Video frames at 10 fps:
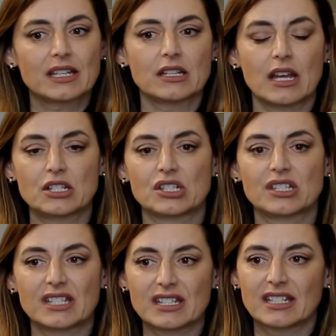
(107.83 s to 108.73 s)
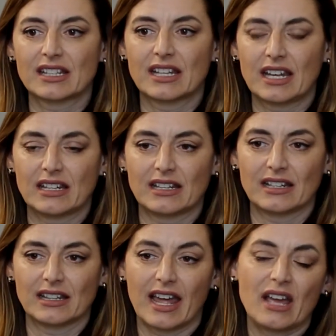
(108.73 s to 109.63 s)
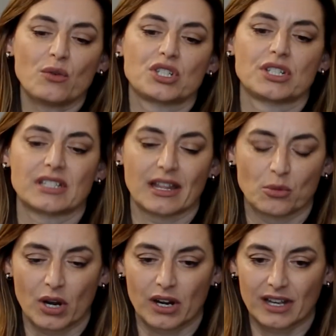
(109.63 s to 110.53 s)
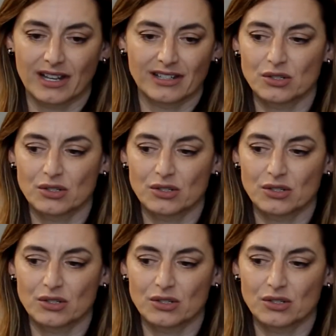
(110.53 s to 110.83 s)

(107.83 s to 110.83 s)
it just sits and languishes on the market,